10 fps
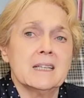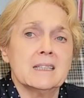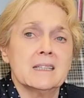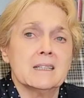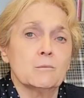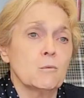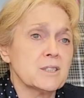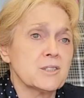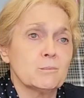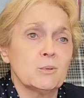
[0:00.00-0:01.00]
in
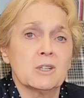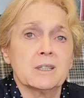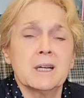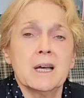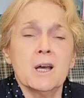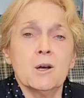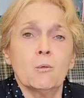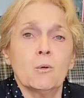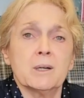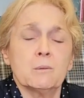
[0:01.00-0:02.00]
Westerbork,
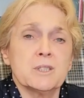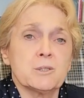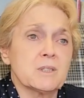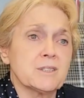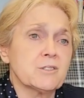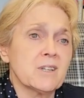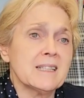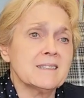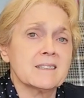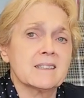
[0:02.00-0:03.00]
which was a
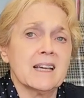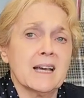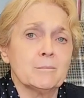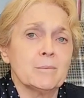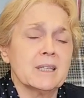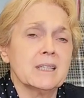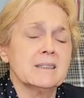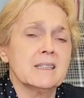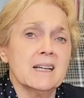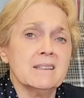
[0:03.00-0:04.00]
transit camp
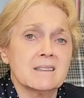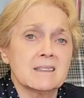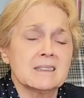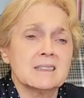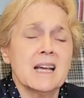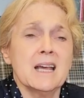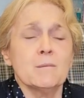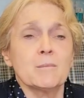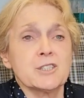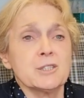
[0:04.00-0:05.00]
in the Netherlands.
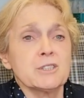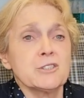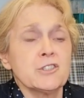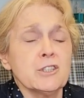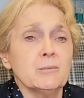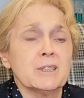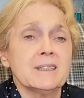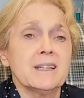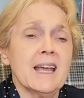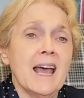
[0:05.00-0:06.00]
But she was German,
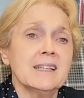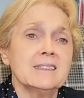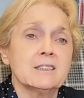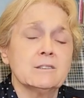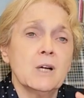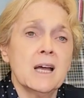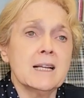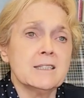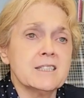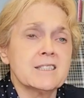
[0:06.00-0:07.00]
and they had to
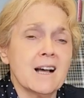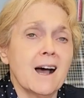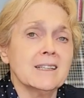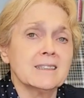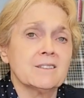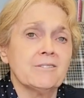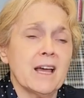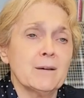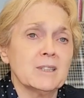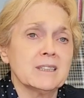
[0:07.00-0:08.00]
decide as a
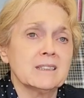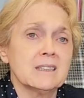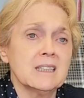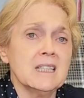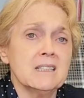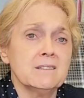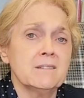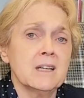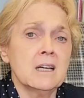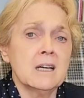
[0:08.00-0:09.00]
family to
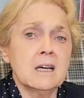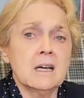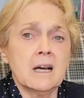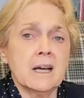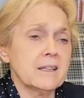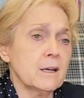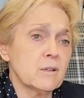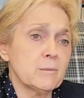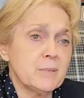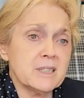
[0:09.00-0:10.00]
leave. And they
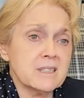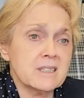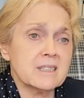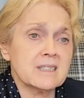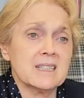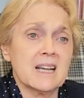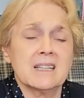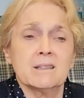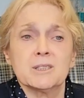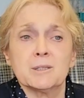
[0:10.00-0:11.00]
were in business.
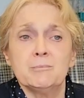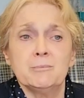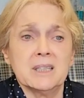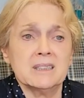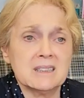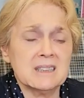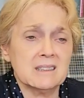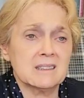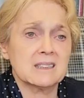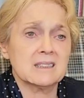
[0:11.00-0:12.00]
It was a big
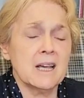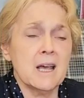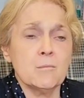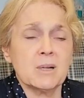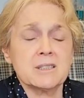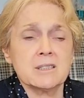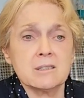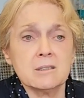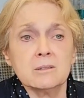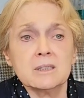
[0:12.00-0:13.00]
deal but as
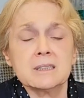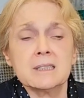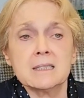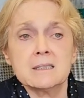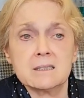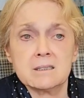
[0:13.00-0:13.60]
soon as they